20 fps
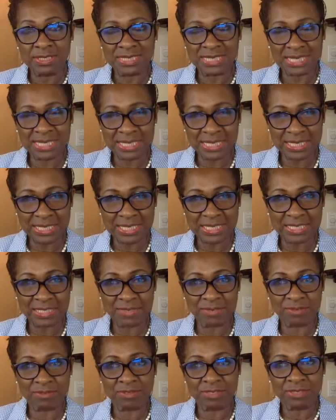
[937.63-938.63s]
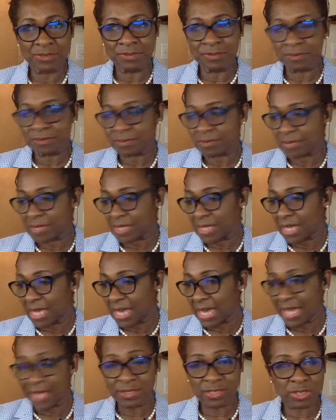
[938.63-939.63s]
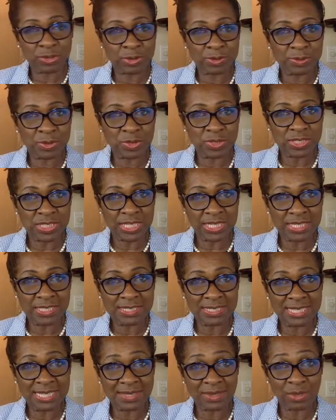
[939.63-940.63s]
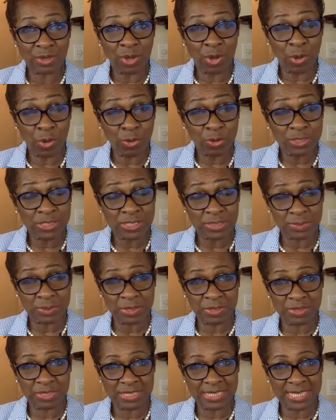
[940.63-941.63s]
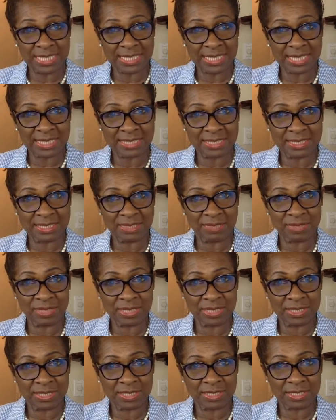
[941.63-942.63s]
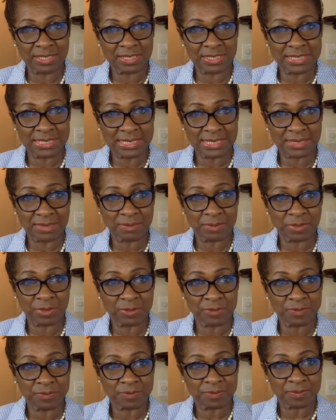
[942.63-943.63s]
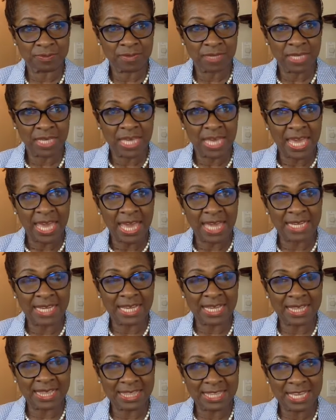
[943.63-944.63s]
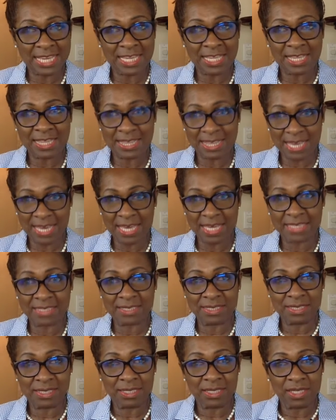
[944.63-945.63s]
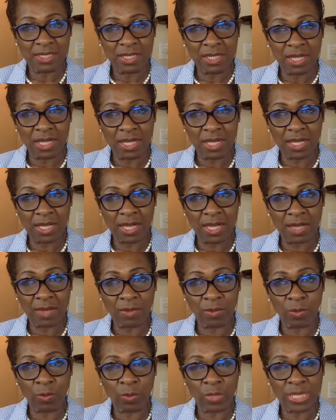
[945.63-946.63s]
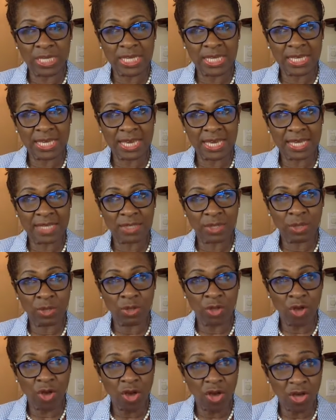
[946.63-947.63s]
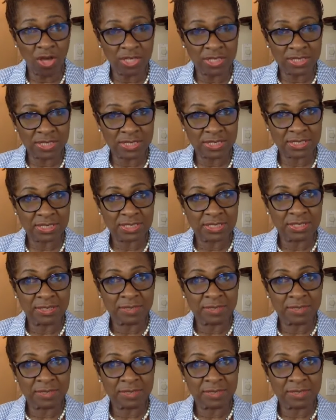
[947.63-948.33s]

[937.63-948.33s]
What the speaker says: to live. And the scripture says that the Holy Spirit cannot live in an unclean temple. And I think that we get lost